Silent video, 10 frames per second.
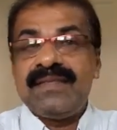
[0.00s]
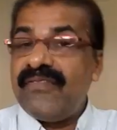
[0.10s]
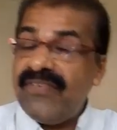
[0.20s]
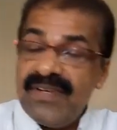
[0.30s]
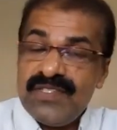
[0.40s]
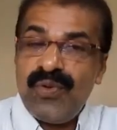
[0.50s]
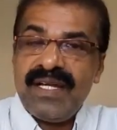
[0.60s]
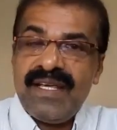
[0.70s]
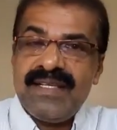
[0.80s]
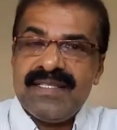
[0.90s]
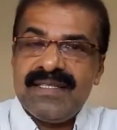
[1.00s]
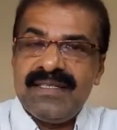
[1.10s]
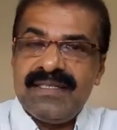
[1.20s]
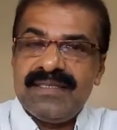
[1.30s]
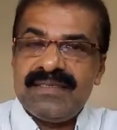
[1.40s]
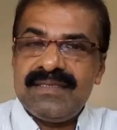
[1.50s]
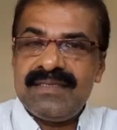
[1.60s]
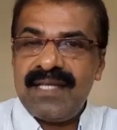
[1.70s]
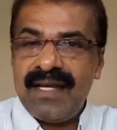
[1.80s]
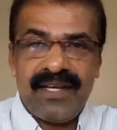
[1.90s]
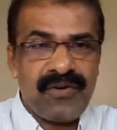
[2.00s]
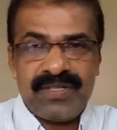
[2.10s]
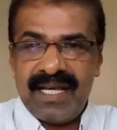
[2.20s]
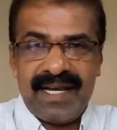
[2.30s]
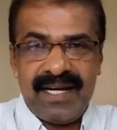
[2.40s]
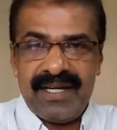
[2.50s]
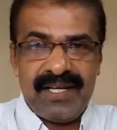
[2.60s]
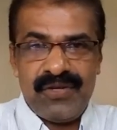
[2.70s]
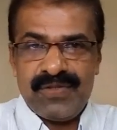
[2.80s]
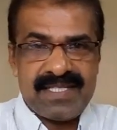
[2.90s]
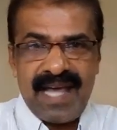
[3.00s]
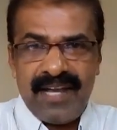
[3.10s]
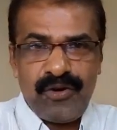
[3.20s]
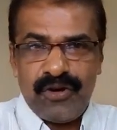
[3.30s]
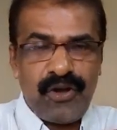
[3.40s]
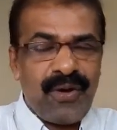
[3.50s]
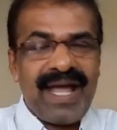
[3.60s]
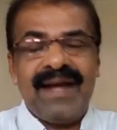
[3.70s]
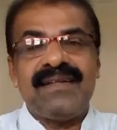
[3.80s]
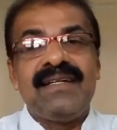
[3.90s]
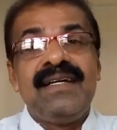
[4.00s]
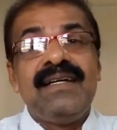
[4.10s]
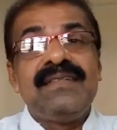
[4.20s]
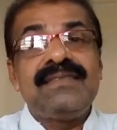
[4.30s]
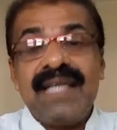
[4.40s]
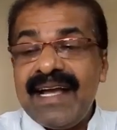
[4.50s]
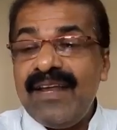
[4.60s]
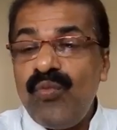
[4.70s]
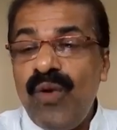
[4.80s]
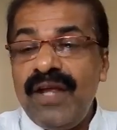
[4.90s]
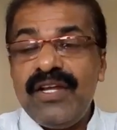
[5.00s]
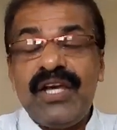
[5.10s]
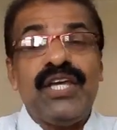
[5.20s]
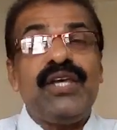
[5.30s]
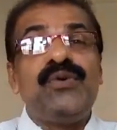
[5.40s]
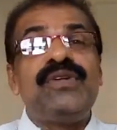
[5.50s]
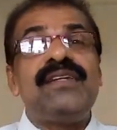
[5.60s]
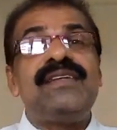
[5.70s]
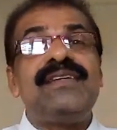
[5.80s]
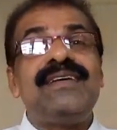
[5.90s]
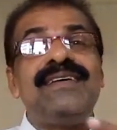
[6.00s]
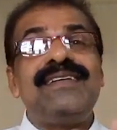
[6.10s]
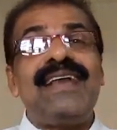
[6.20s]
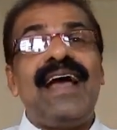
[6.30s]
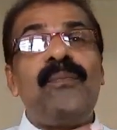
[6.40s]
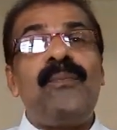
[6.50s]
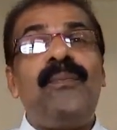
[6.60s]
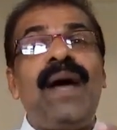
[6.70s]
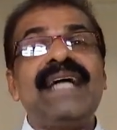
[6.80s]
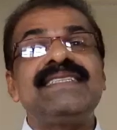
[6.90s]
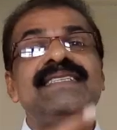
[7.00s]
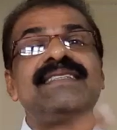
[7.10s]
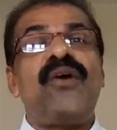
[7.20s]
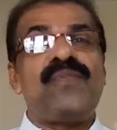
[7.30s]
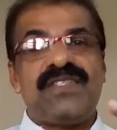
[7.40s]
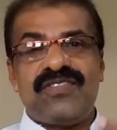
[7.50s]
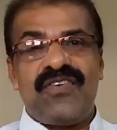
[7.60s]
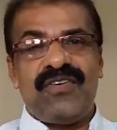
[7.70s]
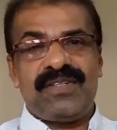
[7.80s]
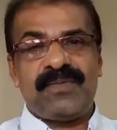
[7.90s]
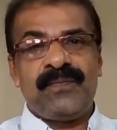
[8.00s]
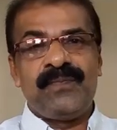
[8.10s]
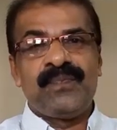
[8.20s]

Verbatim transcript: The first one is standing on the head. You stand on your head. Second one, you turn a back somersault.